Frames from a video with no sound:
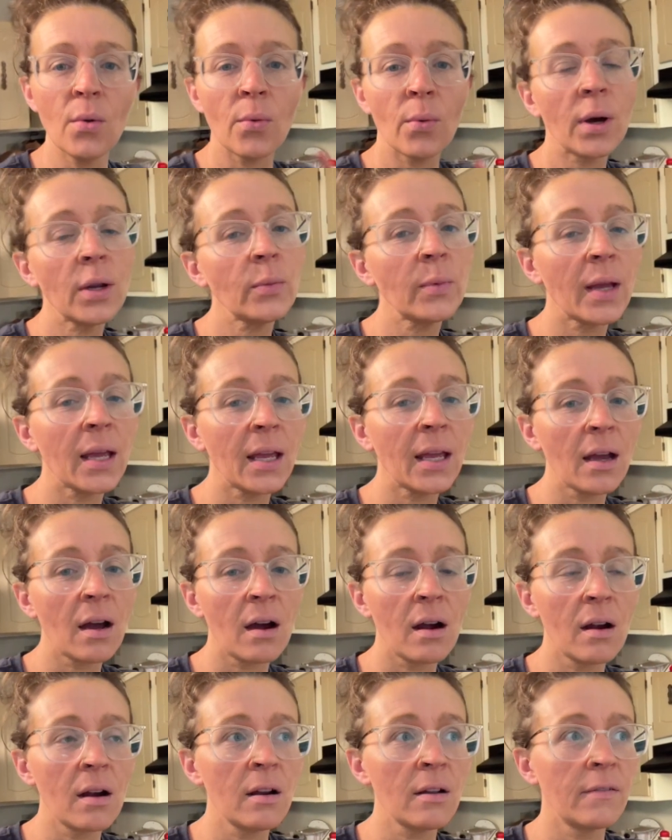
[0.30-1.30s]
One way
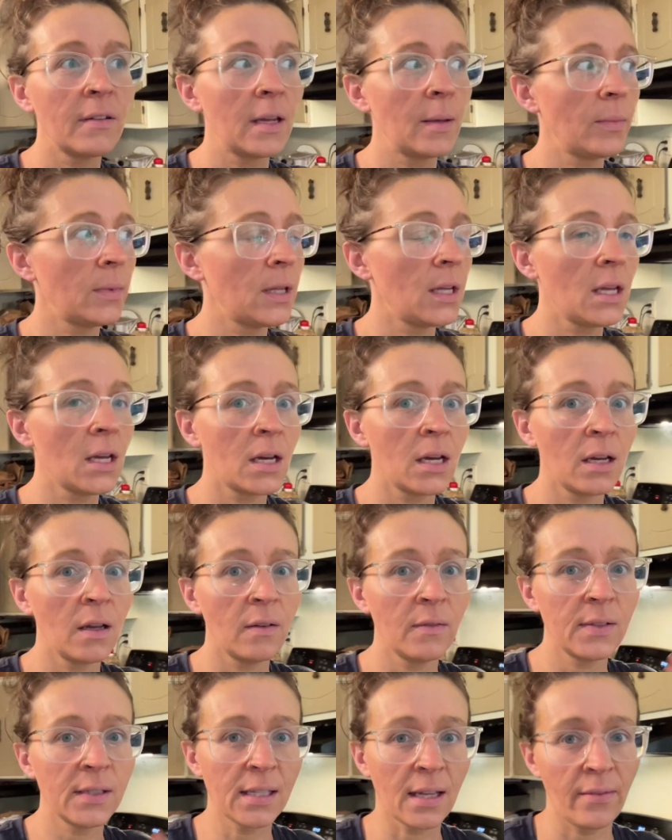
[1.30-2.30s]
our family
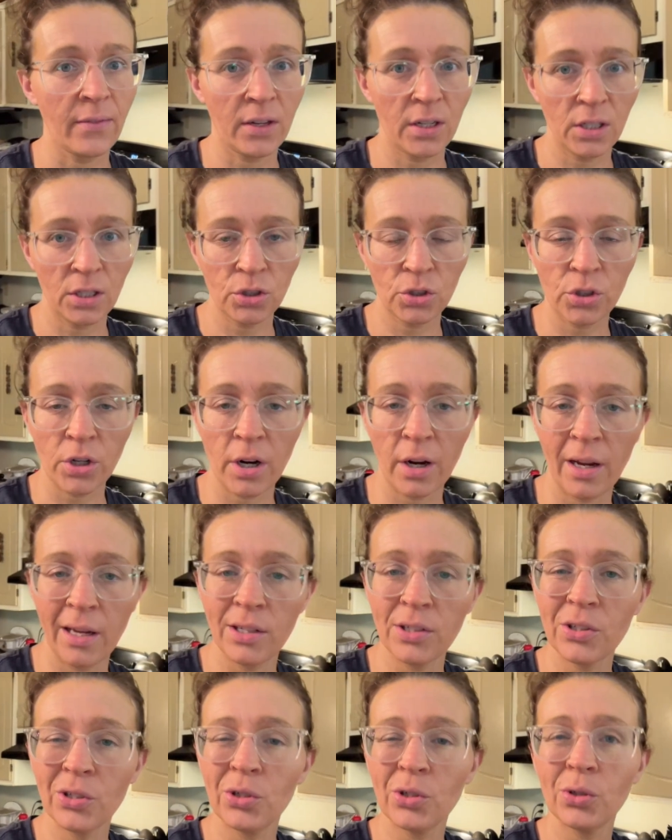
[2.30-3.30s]
of seven
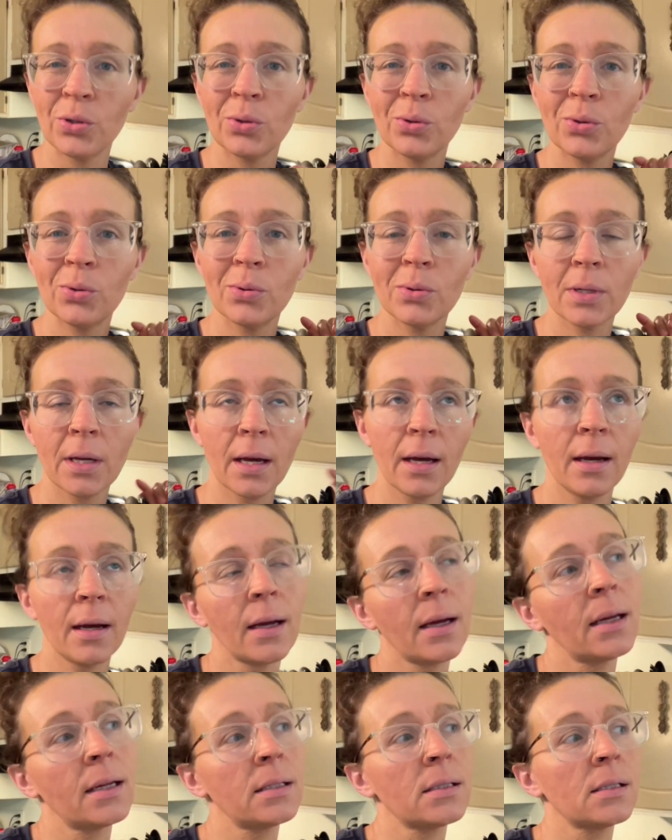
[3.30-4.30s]
tries to
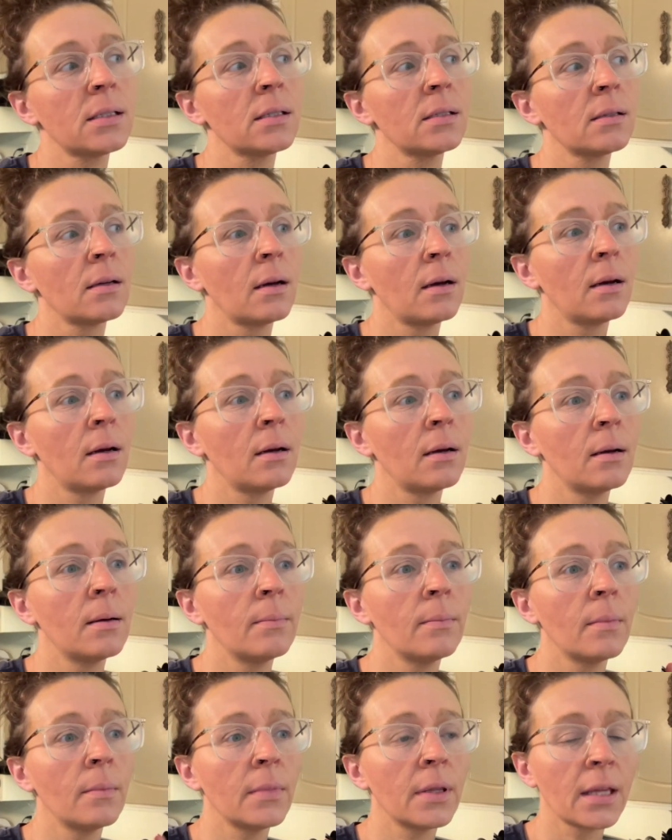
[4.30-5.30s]
cut
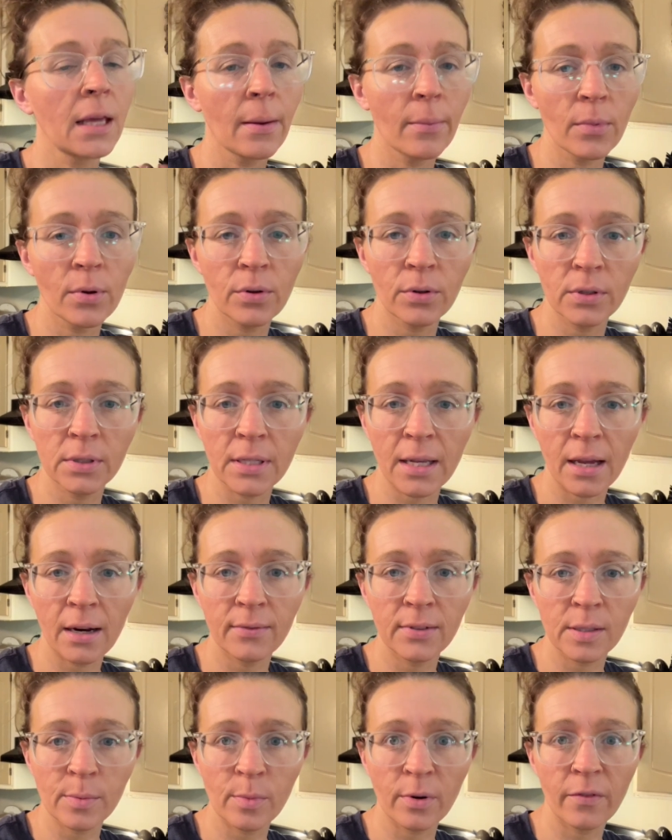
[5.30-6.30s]
um, the chemicals out of
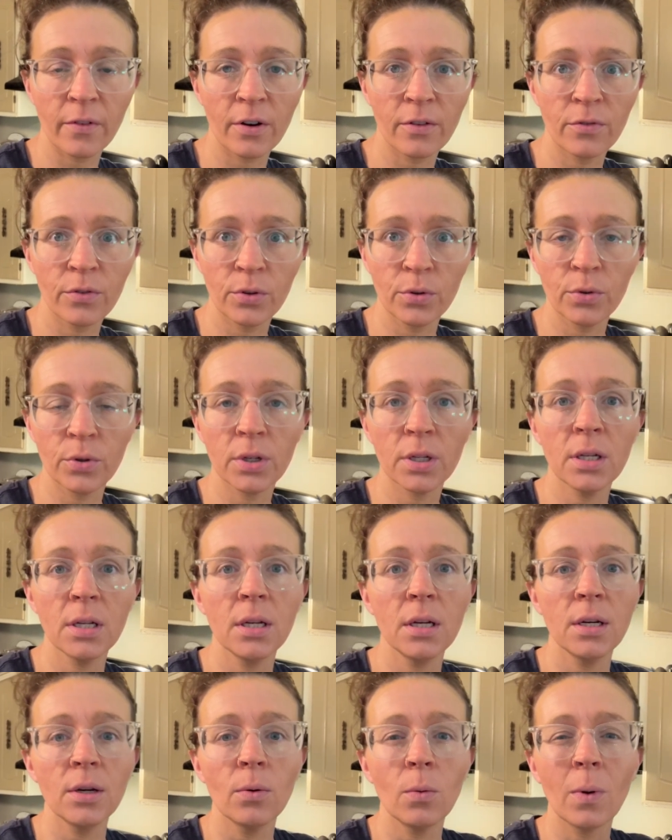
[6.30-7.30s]
some of our food
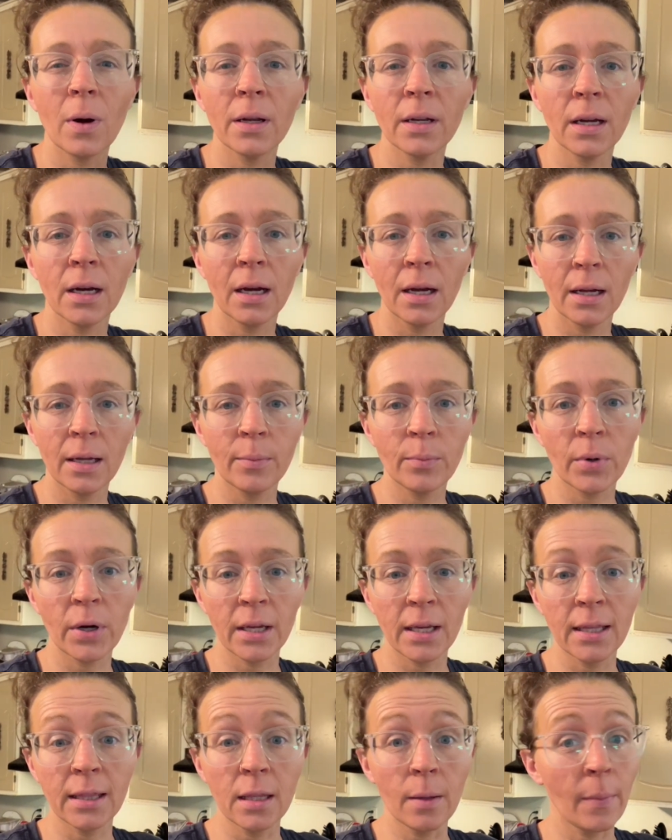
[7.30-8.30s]
while not
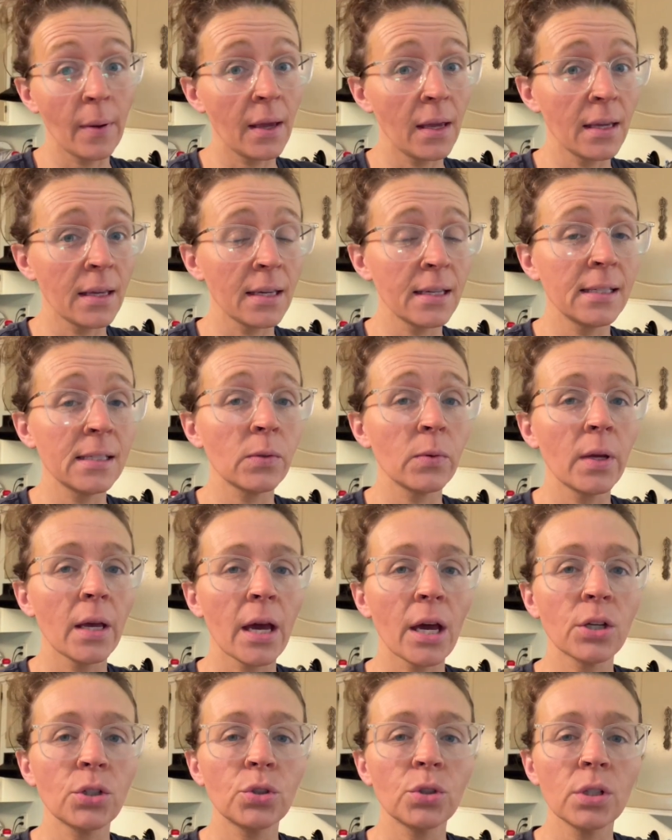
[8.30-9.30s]
breaking the bank is we
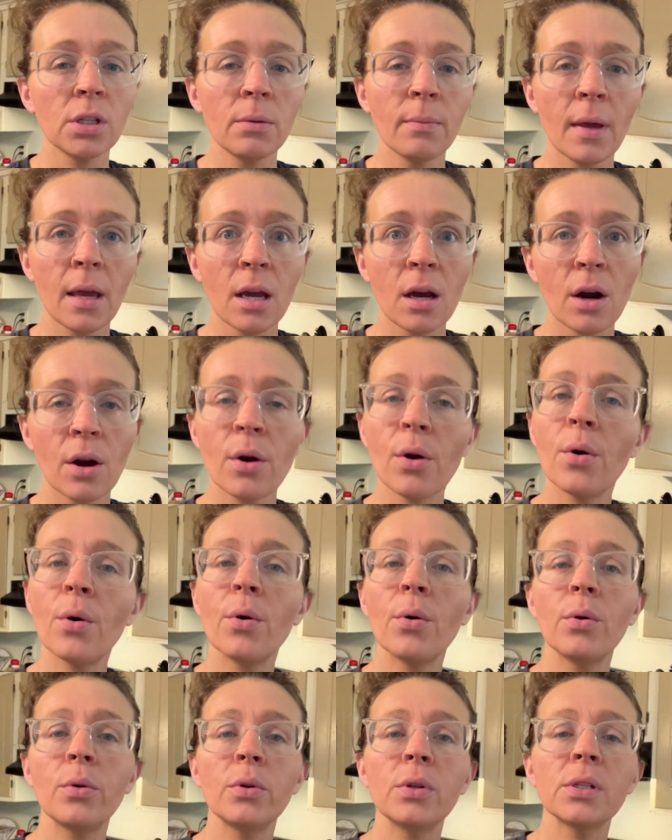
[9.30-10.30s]
actually make our
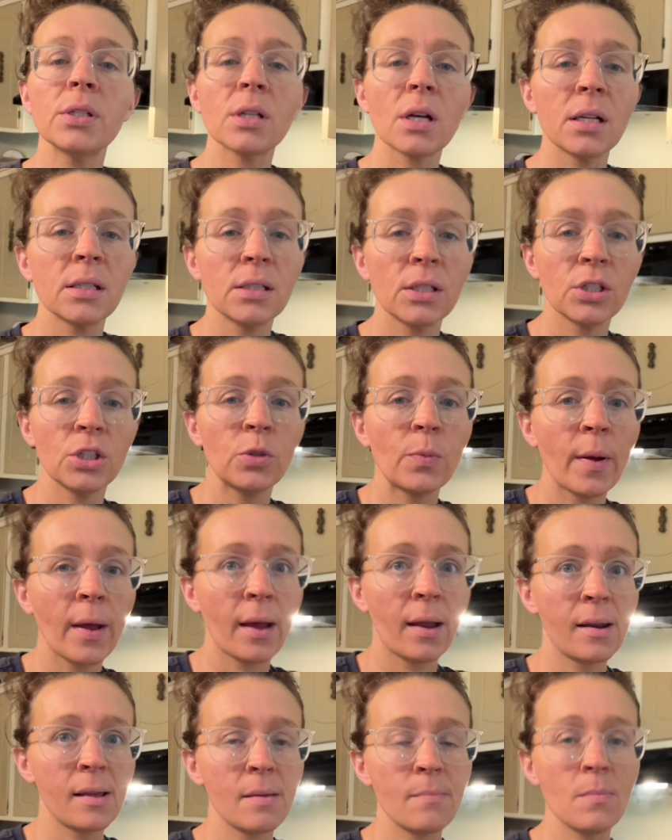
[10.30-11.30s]
own sausage
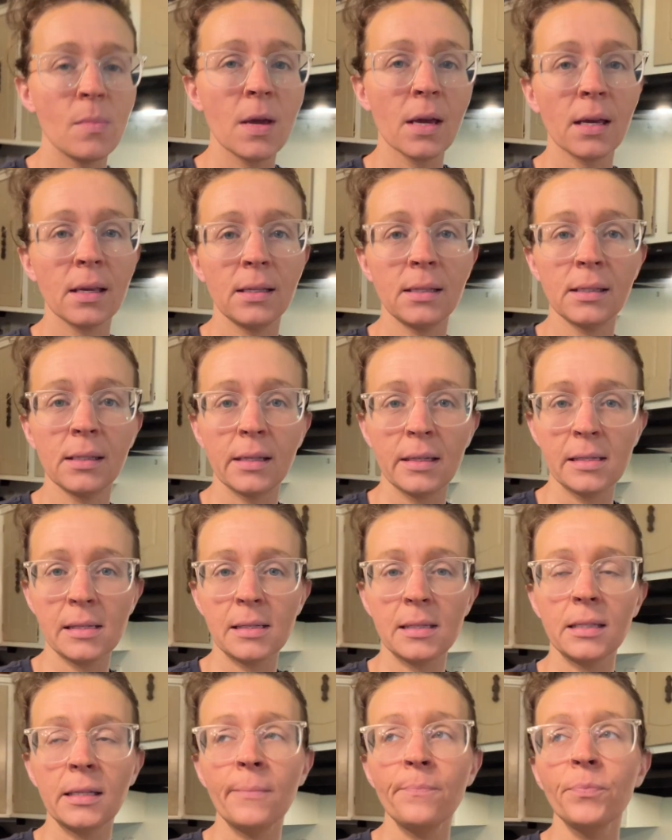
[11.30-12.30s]
patty
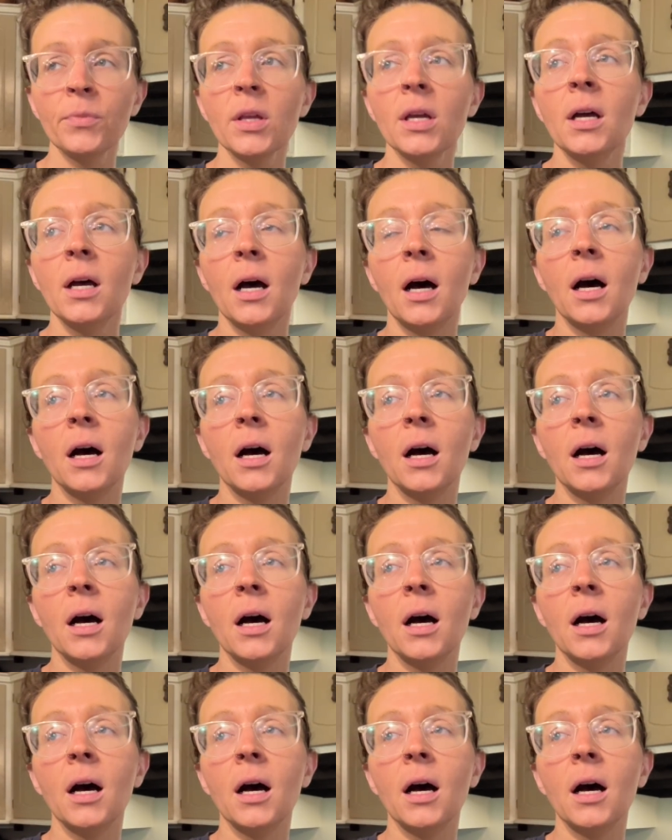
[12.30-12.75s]
mixes.